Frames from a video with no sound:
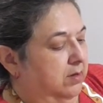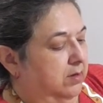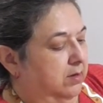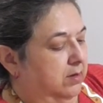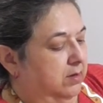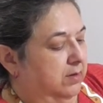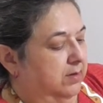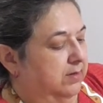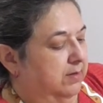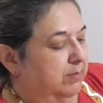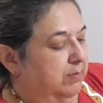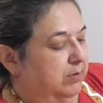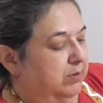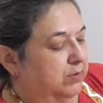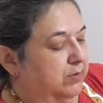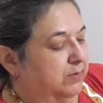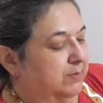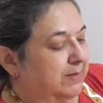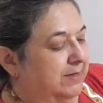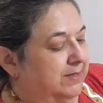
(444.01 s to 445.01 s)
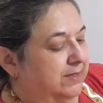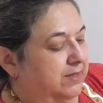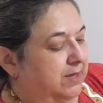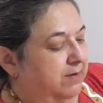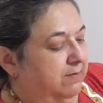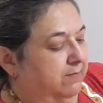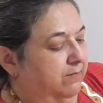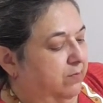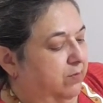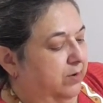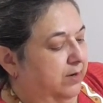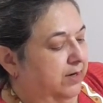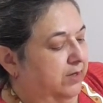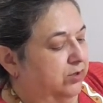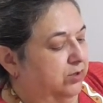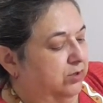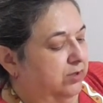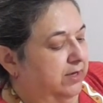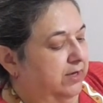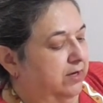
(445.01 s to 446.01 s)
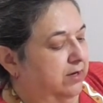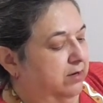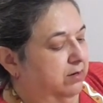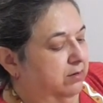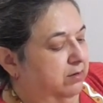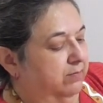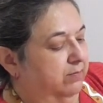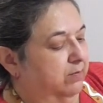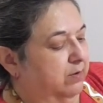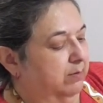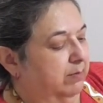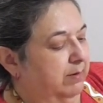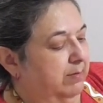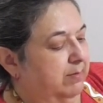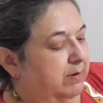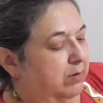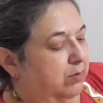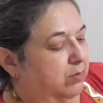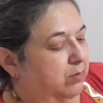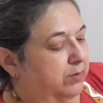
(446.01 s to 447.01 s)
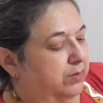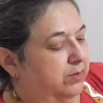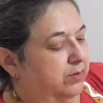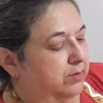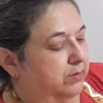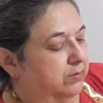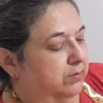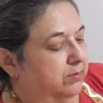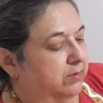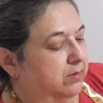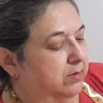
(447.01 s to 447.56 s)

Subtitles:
because I'm going to use my same fork. I should get another fork, but I'm not going to.